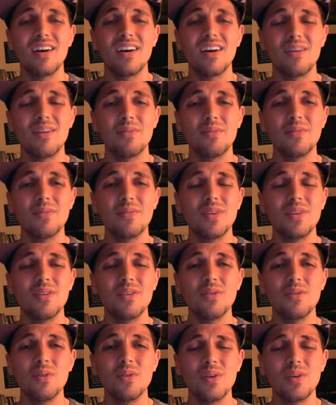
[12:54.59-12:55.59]
You
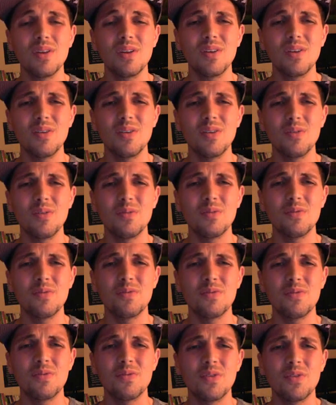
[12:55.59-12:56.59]
know,
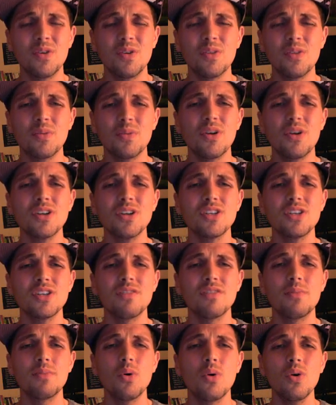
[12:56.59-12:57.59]
for the production
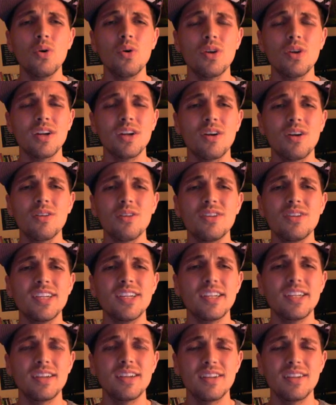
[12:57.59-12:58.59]
of pork and all
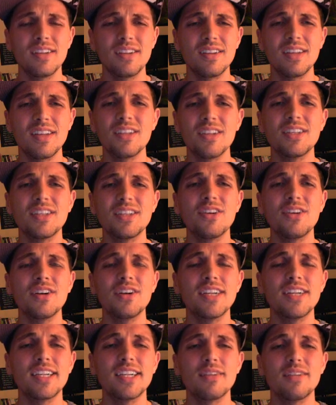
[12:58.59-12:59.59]
these
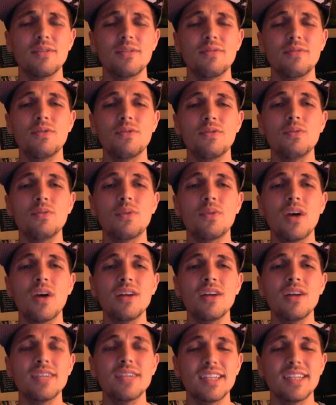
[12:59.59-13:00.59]
deleterious food
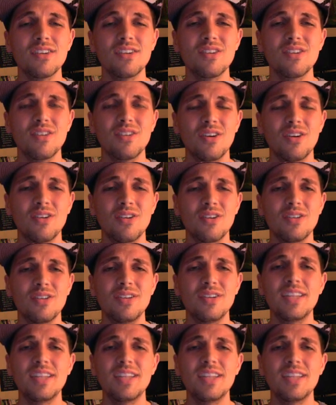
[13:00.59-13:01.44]
products that are